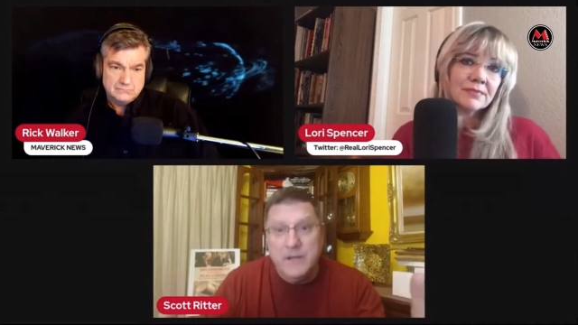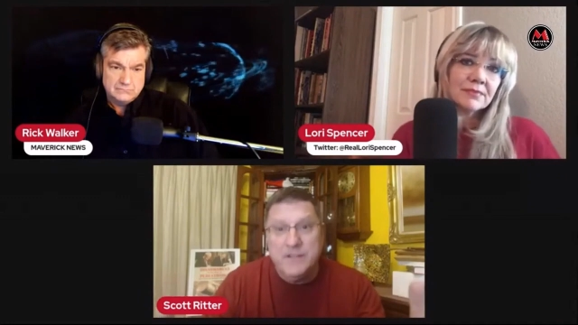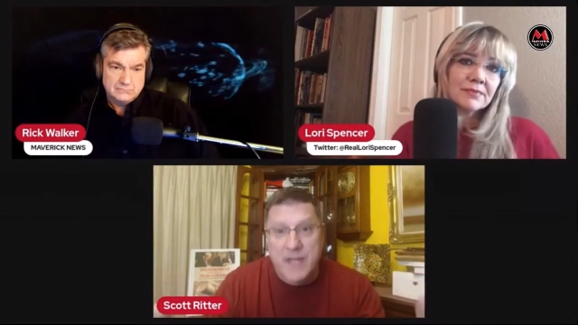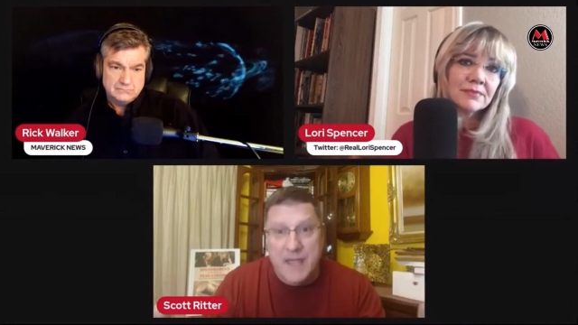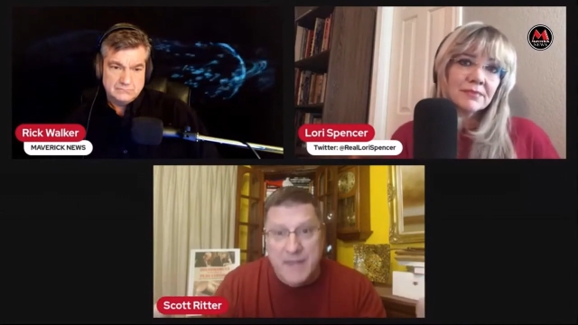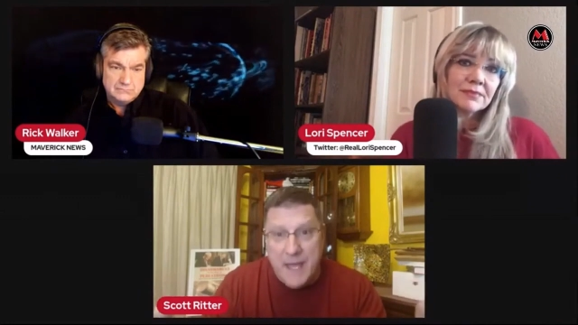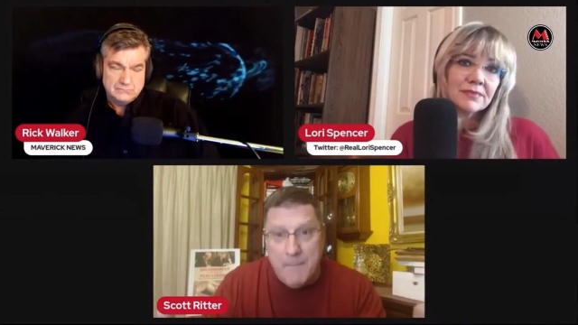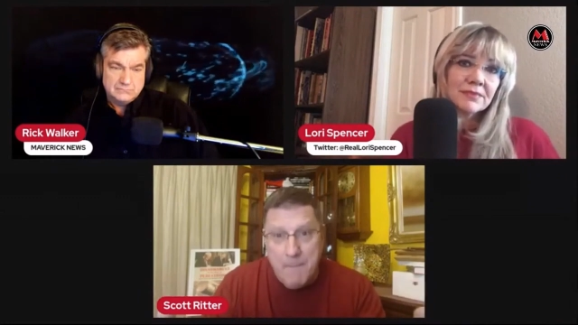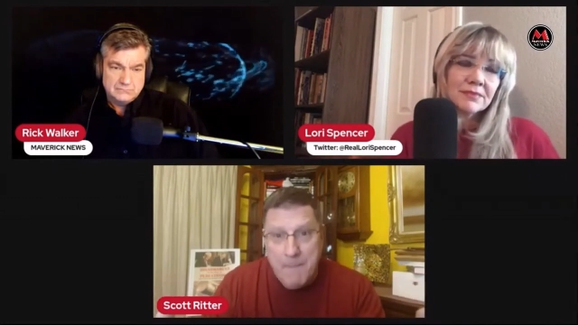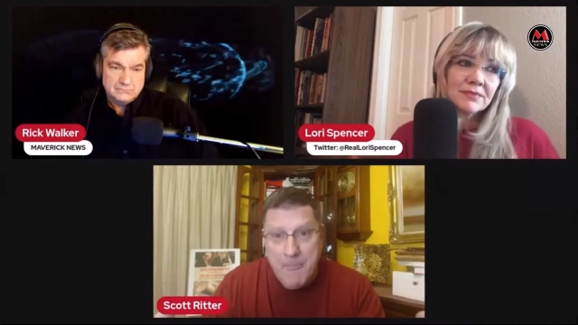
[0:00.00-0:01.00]
Speaker 1: understand that.
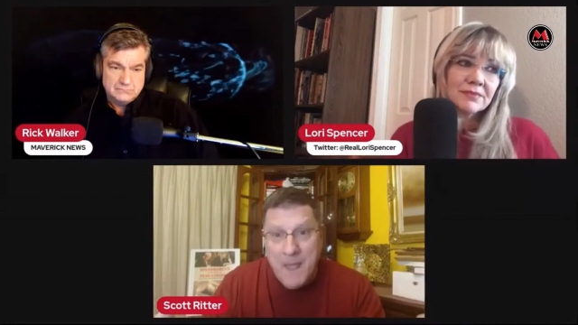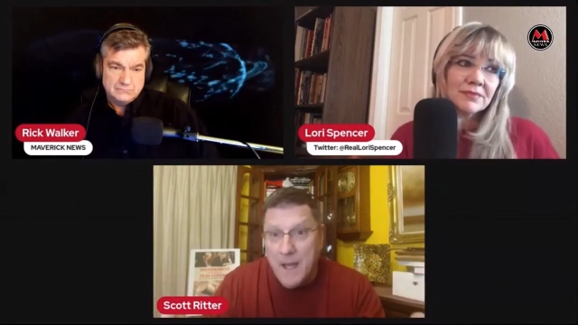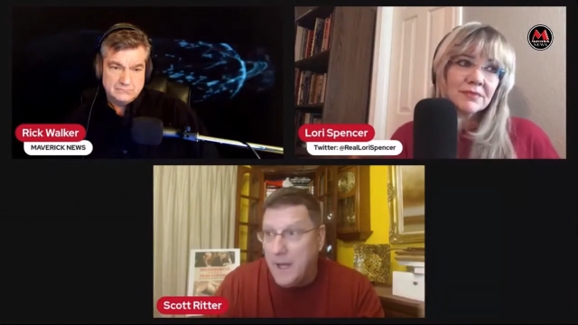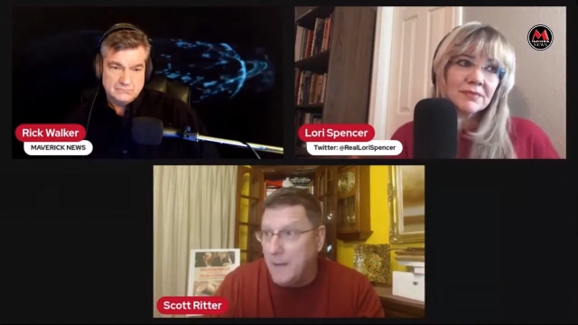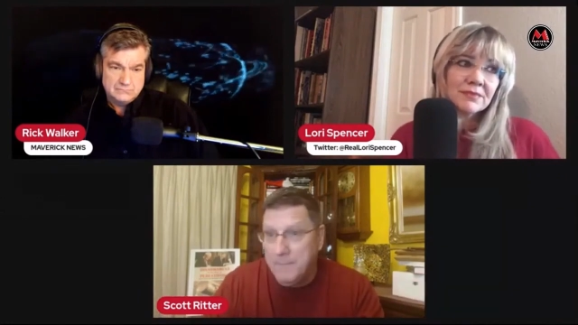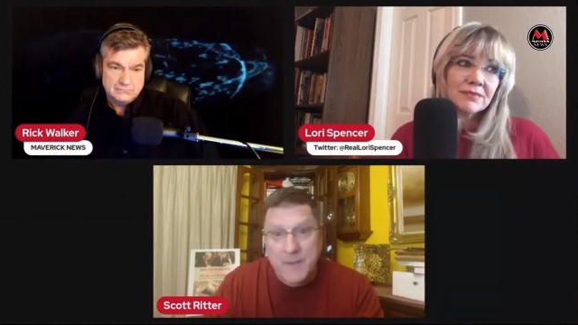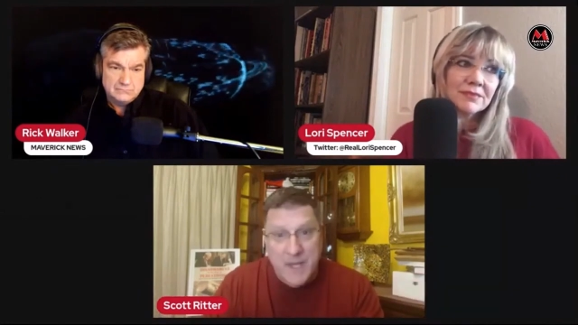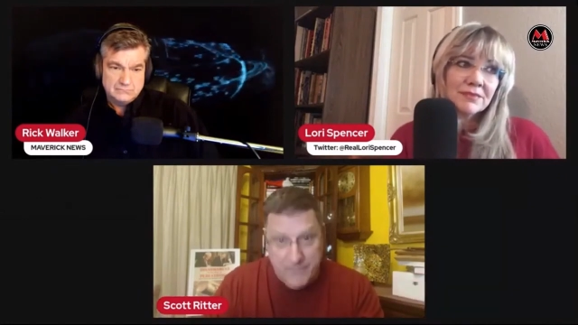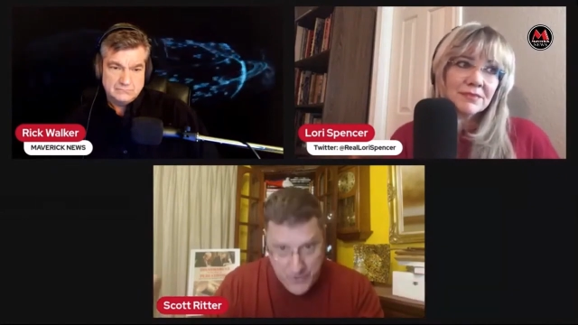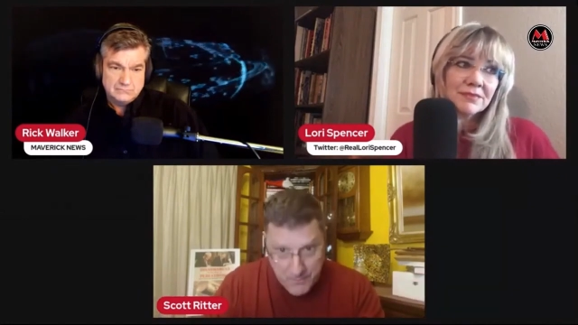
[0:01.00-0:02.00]
Um,
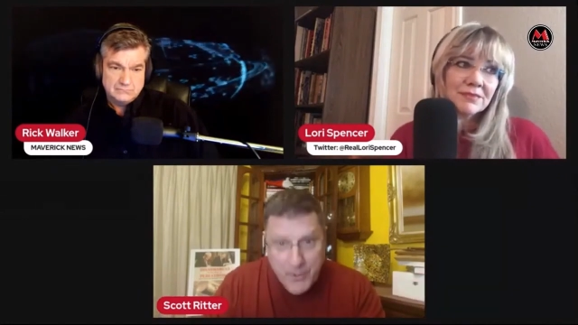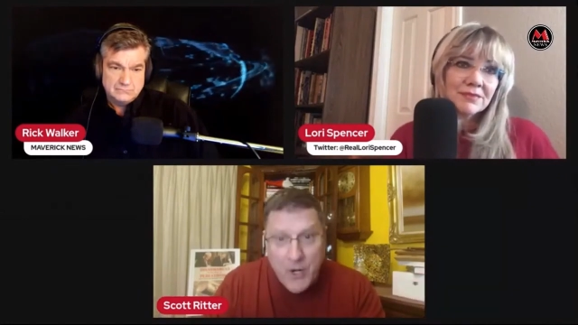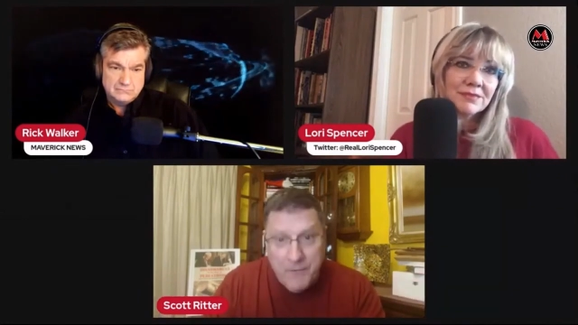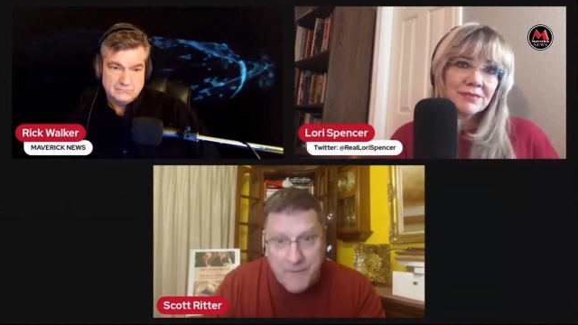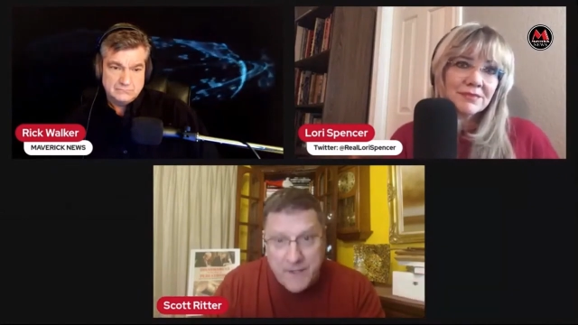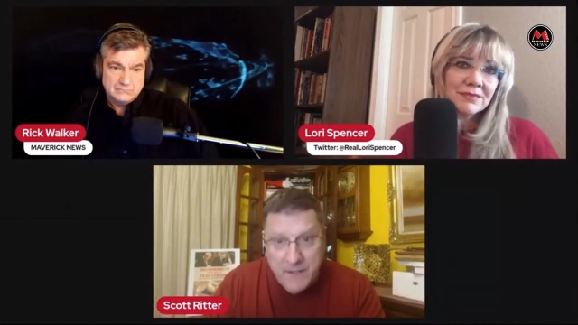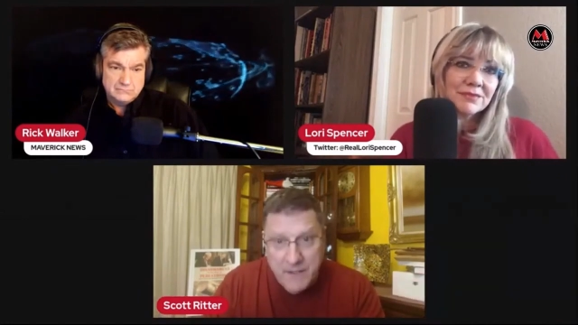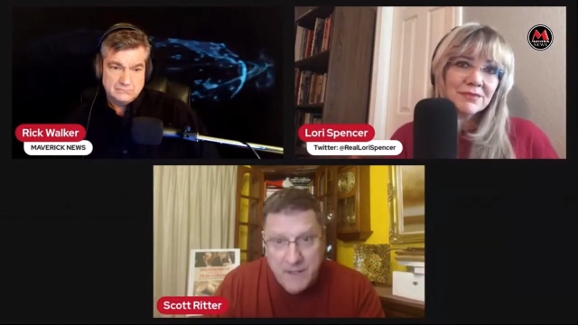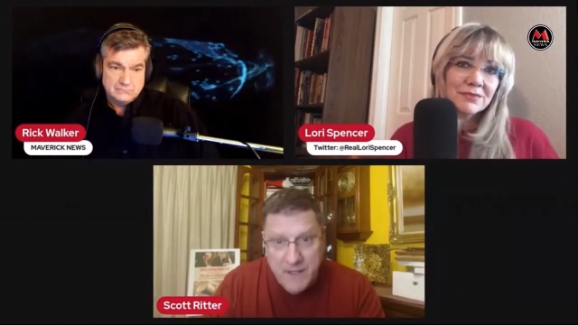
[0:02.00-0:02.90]
if you're perfect,